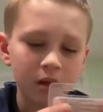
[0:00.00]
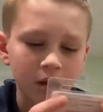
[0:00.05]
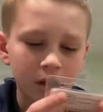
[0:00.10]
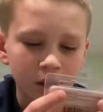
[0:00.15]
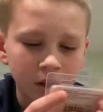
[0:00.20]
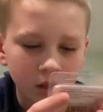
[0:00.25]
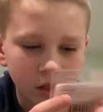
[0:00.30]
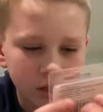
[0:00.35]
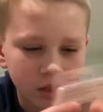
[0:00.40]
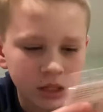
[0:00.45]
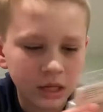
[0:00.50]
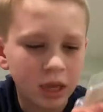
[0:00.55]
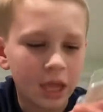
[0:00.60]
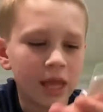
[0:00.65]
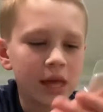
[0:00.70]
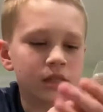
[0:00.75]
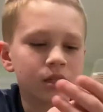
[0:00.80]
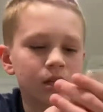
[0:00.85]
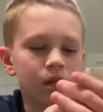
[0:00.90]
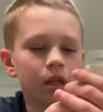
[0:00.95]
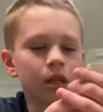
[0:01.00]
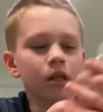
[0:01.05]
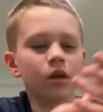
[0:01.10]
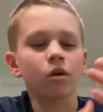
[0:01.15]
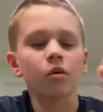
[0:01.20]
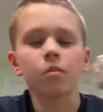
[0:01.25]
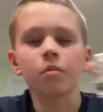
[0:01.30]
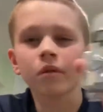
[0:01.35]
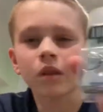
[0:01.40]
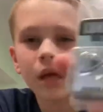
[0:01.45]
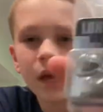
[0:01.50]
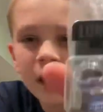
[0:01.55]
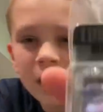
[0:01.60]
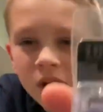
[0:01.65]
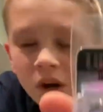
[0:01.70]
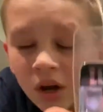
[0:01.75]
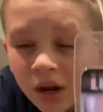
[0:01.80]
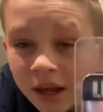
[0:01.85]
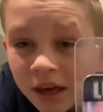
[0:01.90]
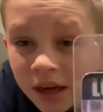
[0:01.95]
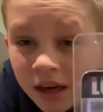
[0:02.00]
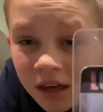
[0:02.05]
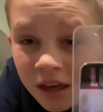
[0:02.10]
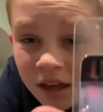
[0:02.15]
Looks like it has like a little blade on it.